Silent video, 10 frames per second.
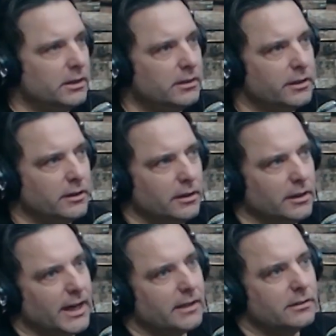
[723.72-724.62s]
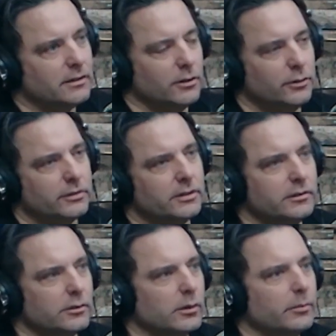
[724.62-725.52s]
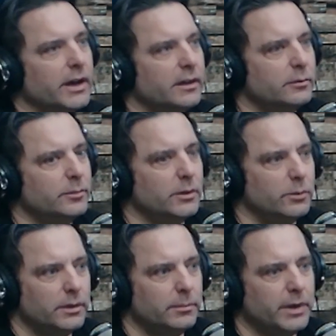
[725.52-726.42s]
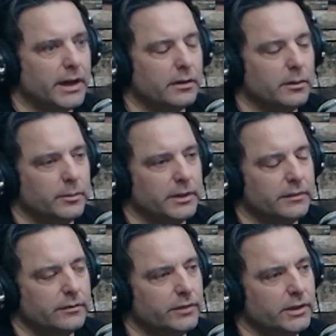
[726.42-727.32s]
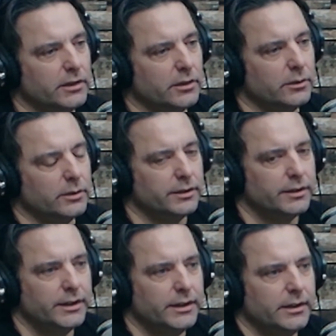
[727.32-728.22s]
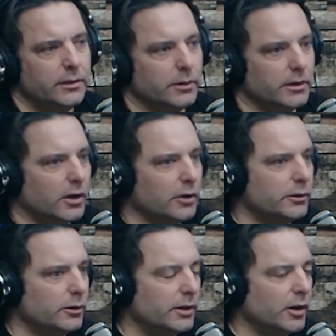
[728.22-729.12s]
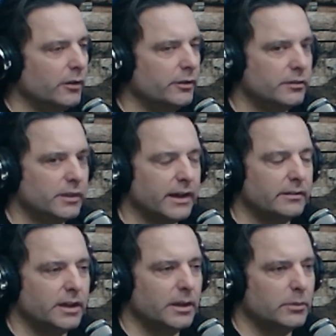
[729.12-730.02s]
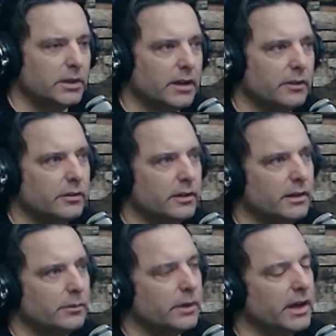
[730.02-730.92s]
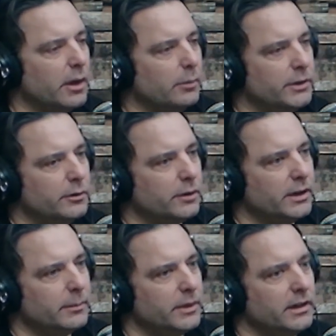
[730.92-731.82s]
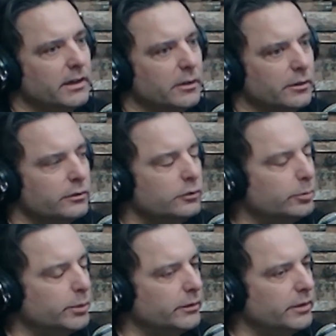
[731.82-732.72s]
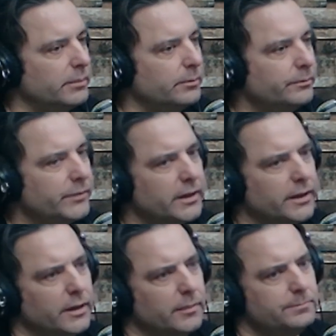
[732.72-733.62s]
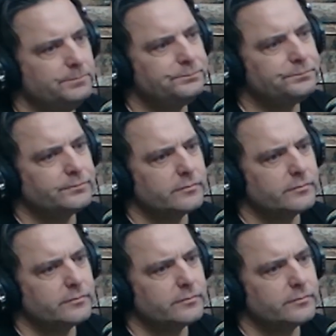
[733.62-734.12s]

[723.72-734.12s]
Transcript: them the Galacticos because it reminds me when Beckham and Figo and Ronaldo and all these guys came together on Real Madrid. I mean, they are a super team. Um,